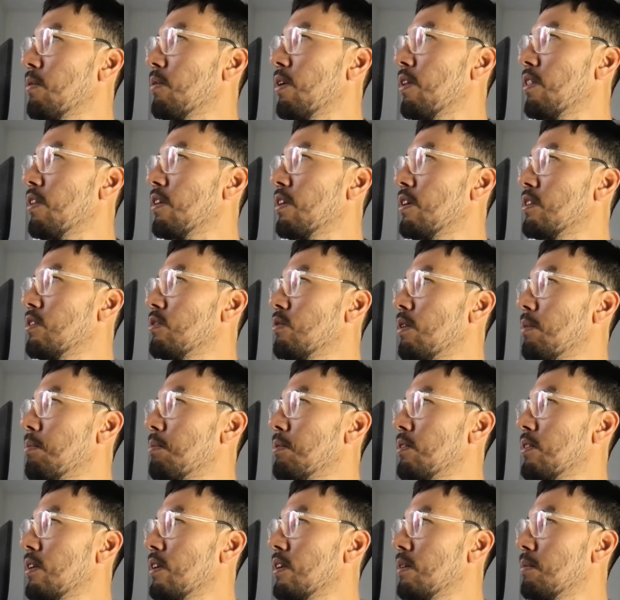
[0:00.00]
Whether it's
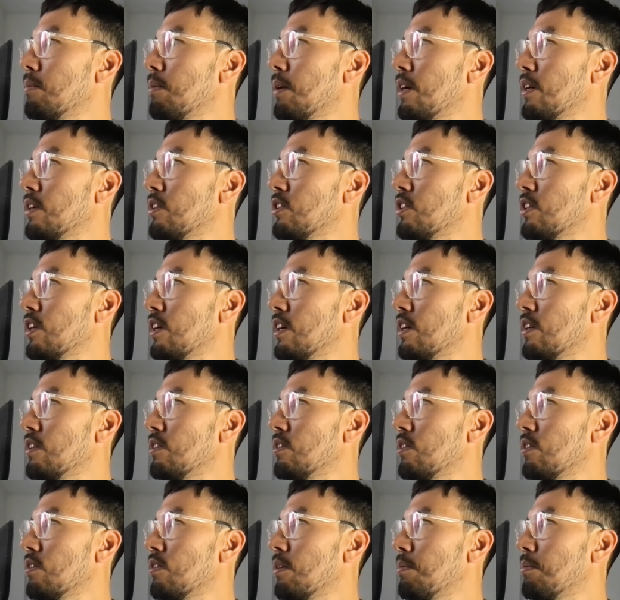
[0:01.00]
represented by
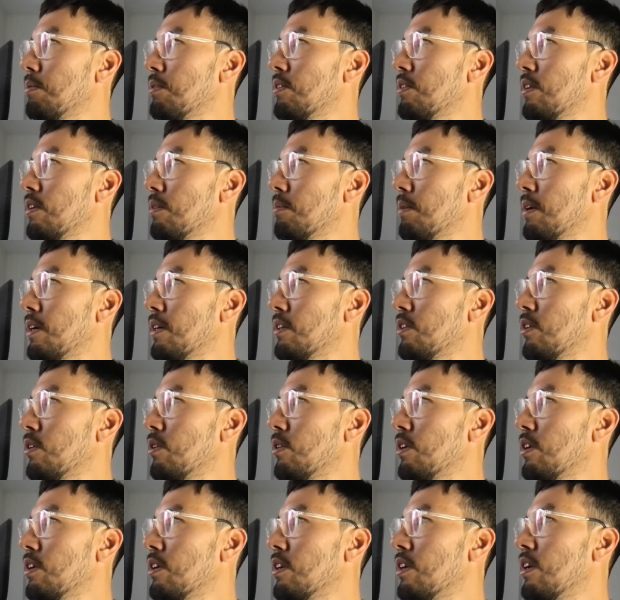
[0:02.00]
shares or represented by a
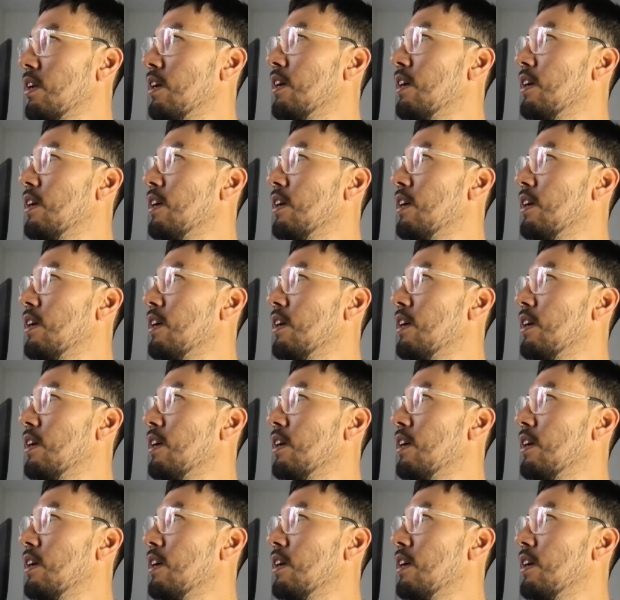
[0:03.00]
token,